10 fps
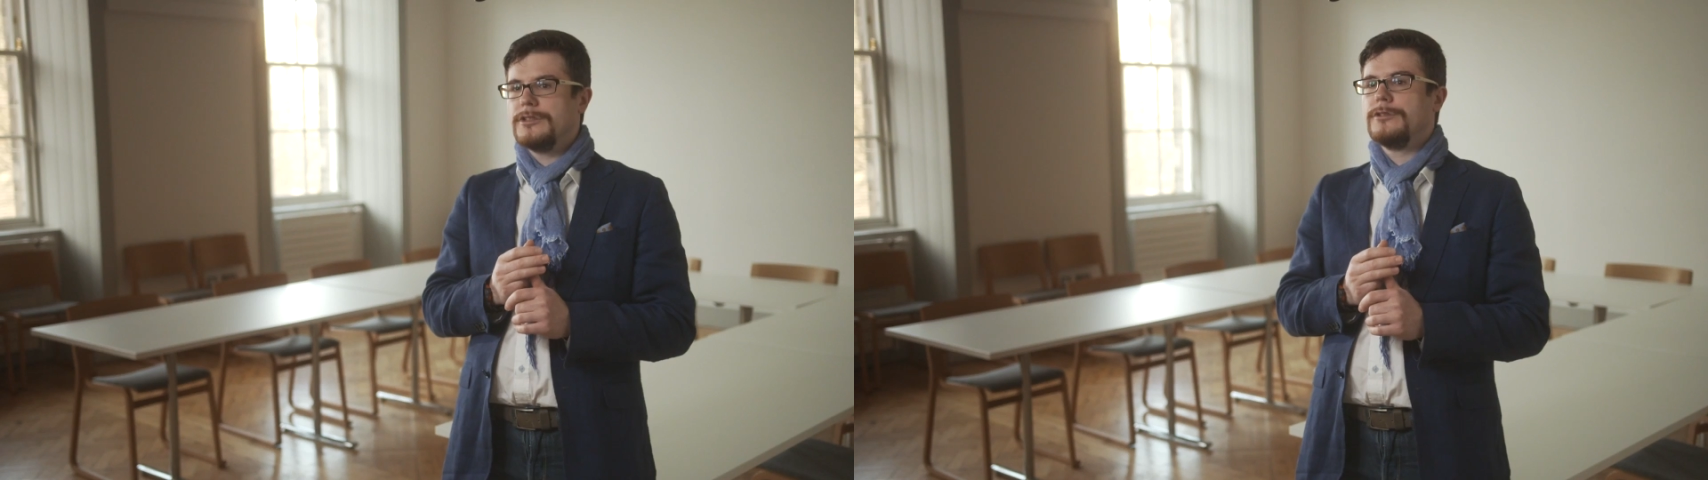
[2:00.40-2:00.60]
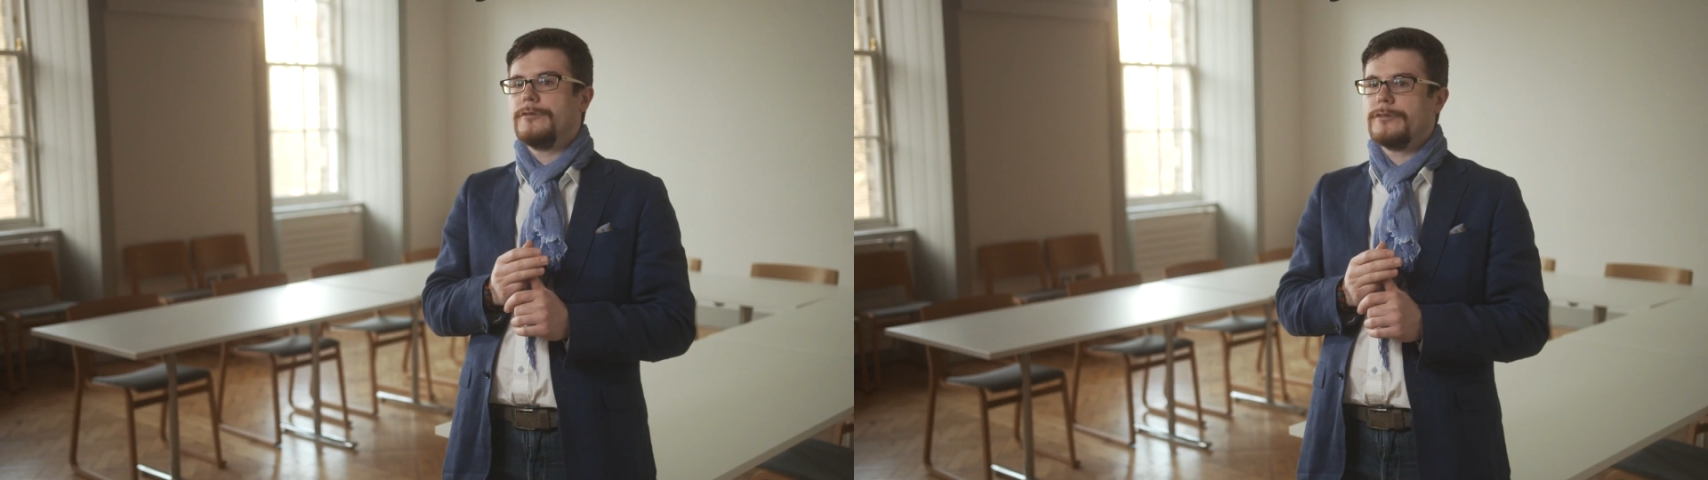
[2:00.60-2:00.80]

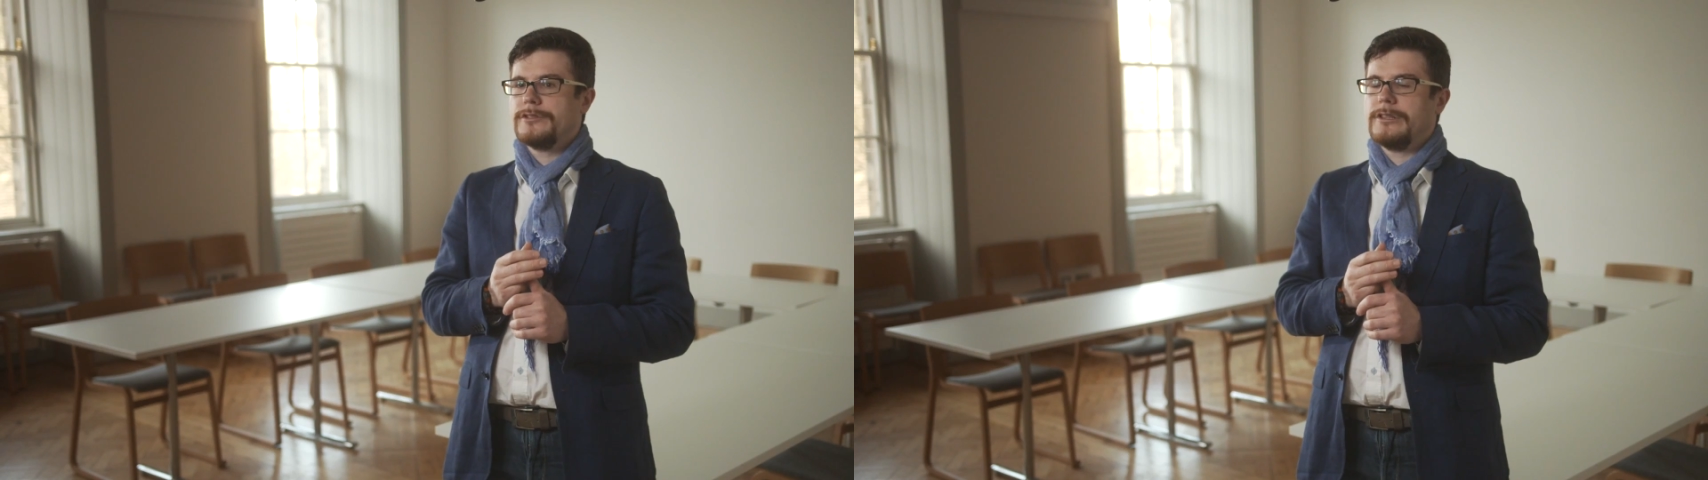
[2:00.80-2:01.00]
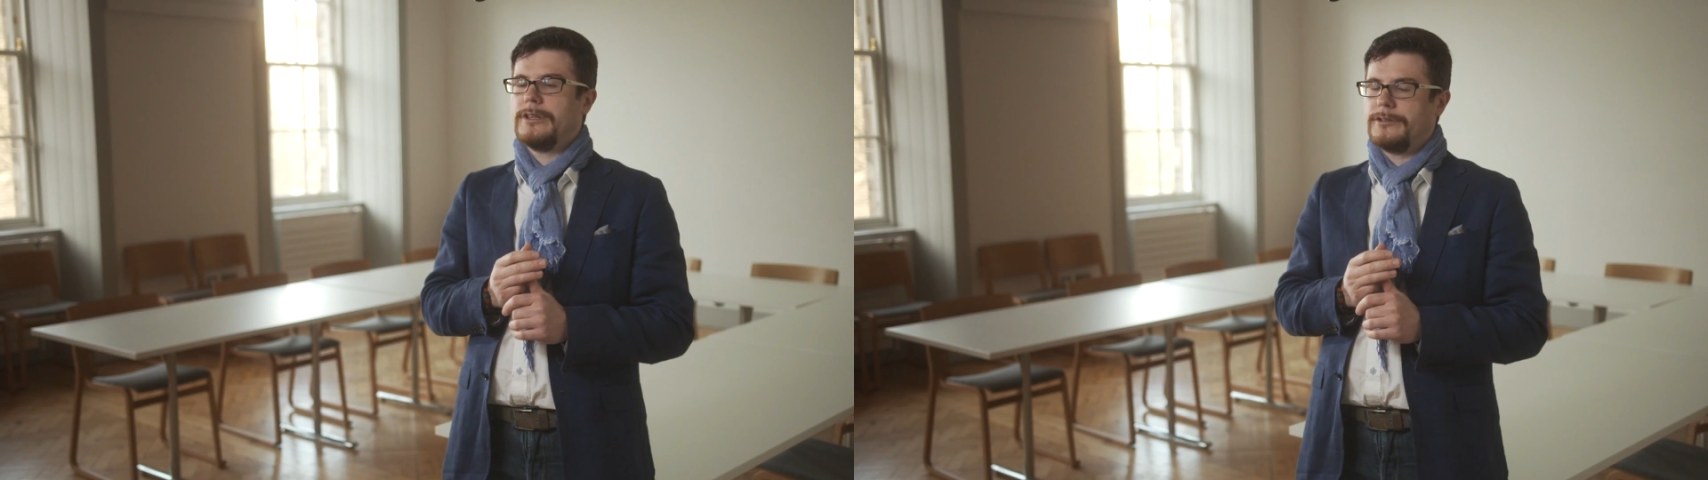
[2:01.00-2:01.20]
City
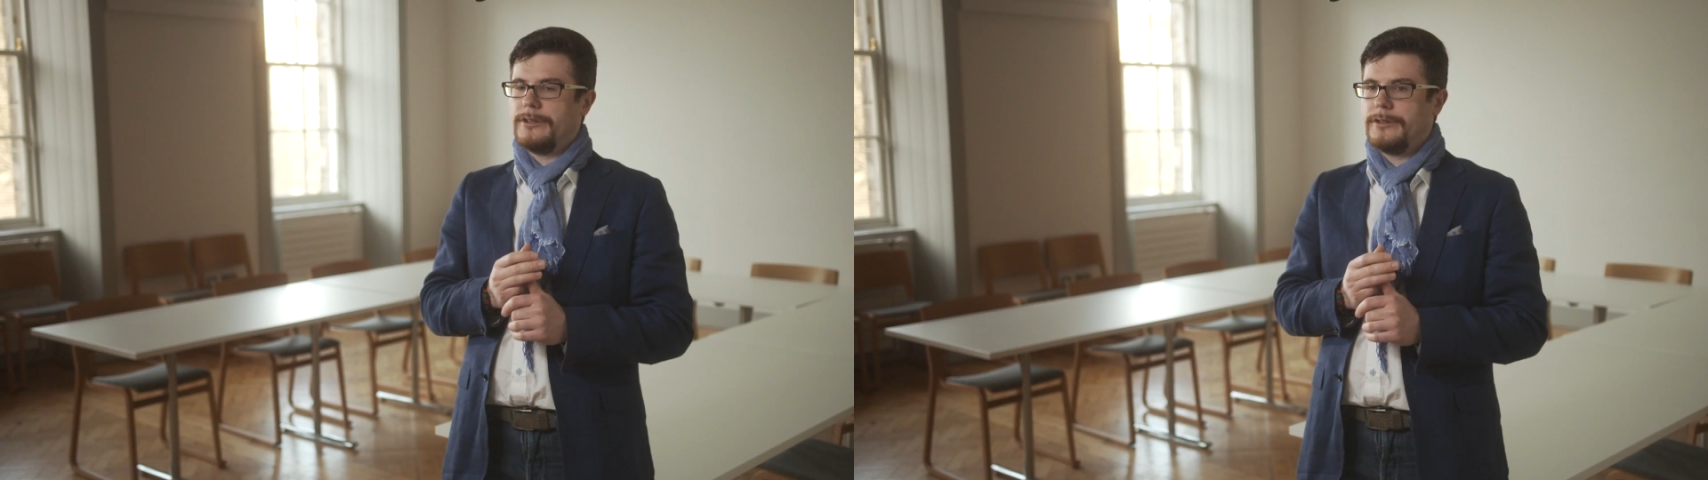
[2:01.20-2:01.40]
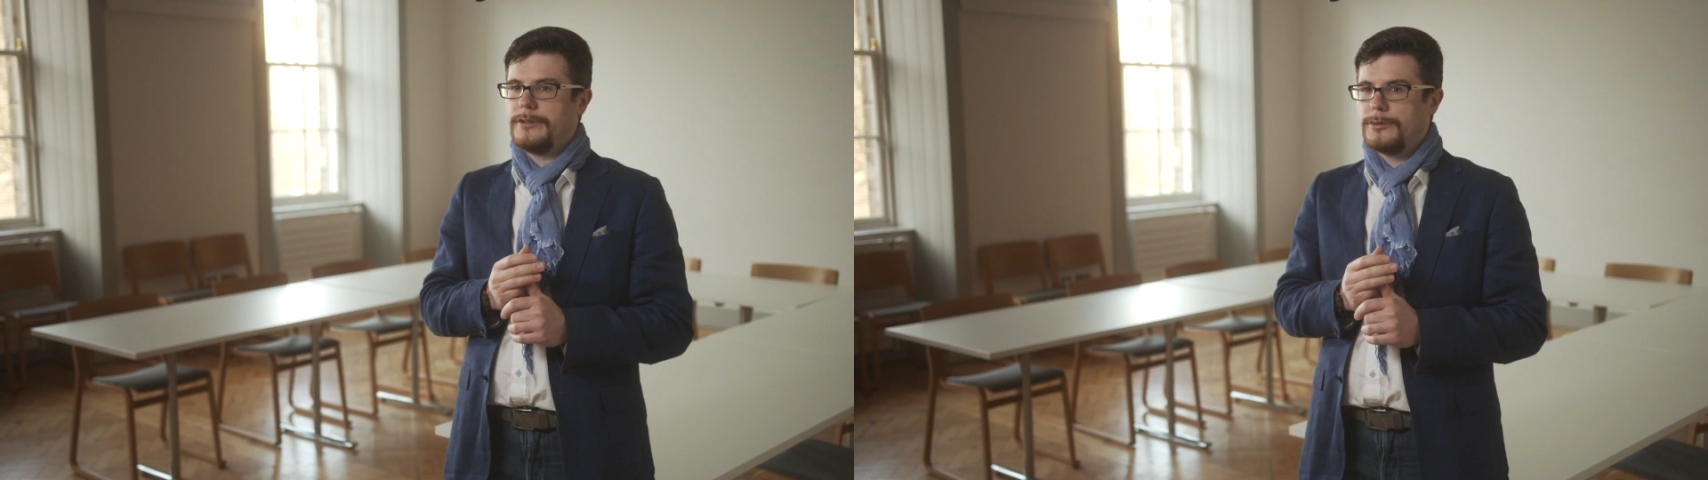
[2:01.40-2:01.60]
University of London,